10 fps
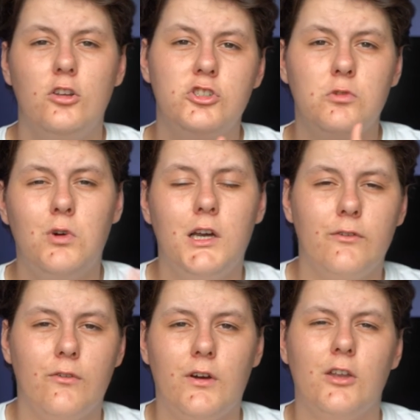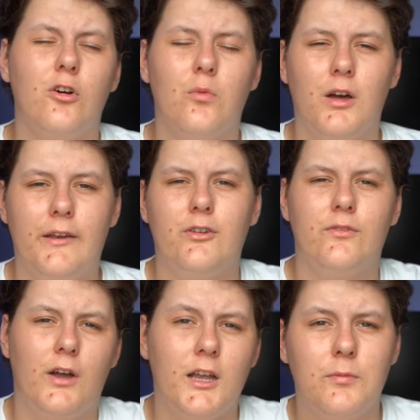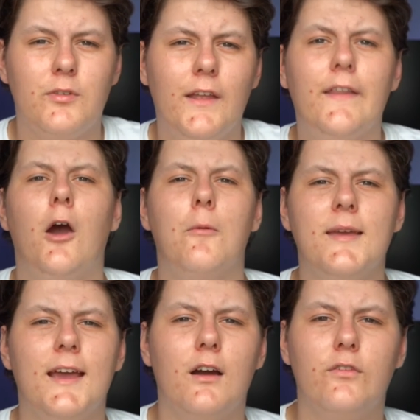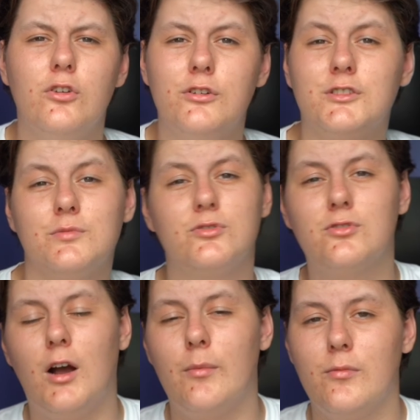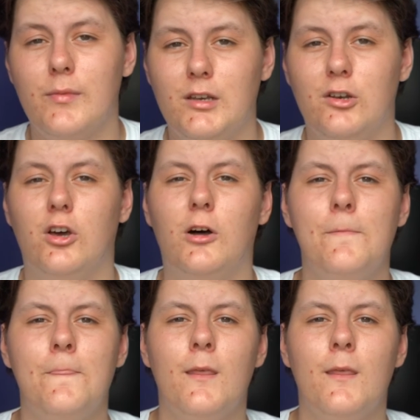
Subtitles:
Just a word of advice, not a word of advice, it's trying to help me out. If you could subscribe, it would mean a lot.